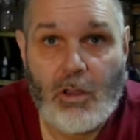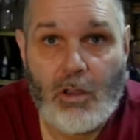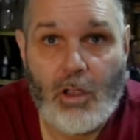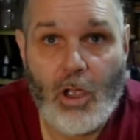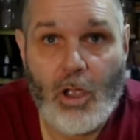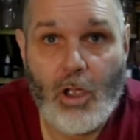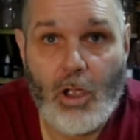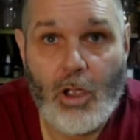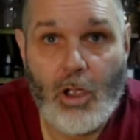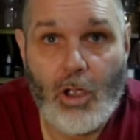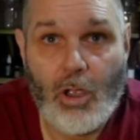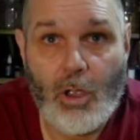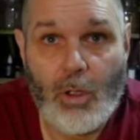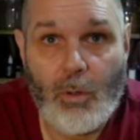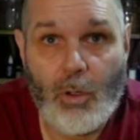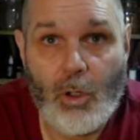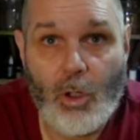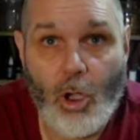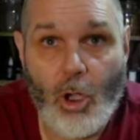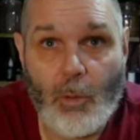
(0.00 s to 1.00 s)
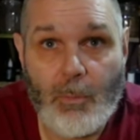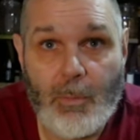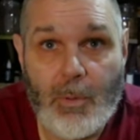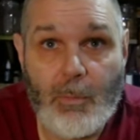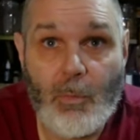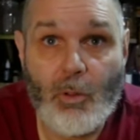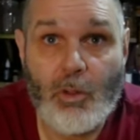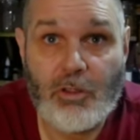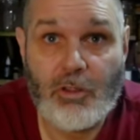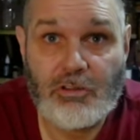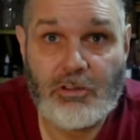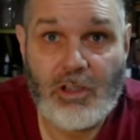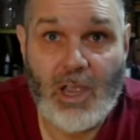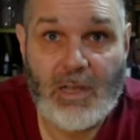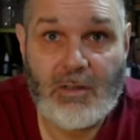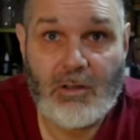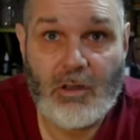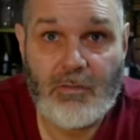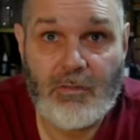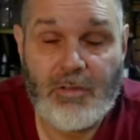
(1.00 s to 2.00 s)
uh, on my mother's
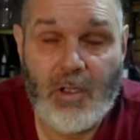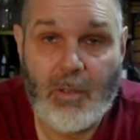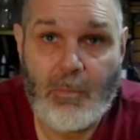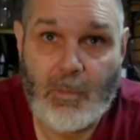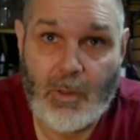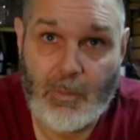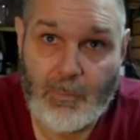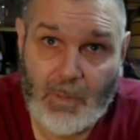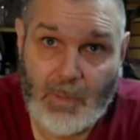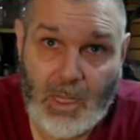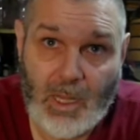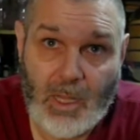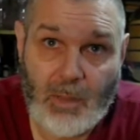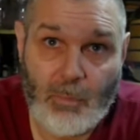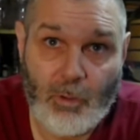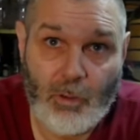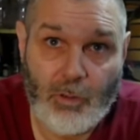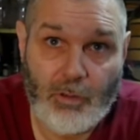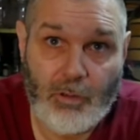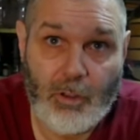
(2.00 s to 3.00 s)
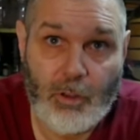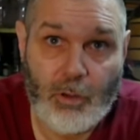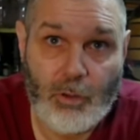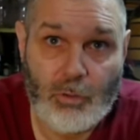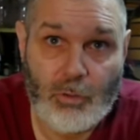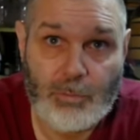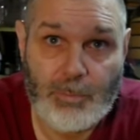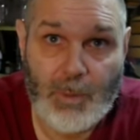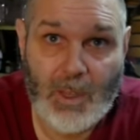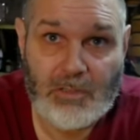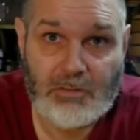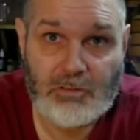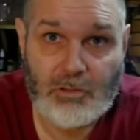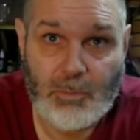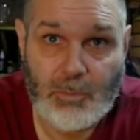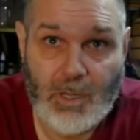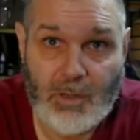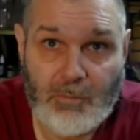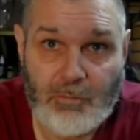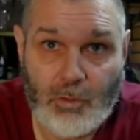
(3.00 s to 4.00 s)
side of the family, my late mother who passed
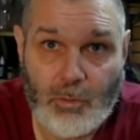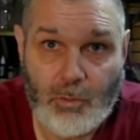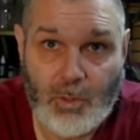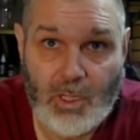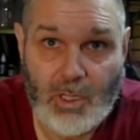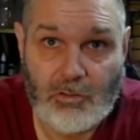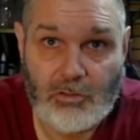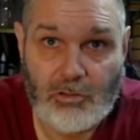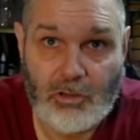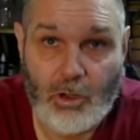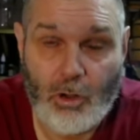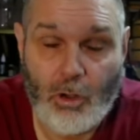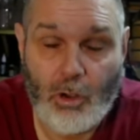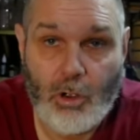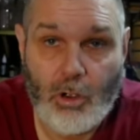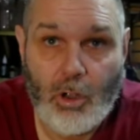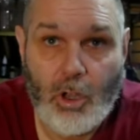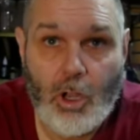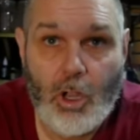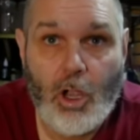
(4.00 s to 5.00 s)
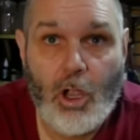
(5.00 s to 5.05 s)
away a few years ago,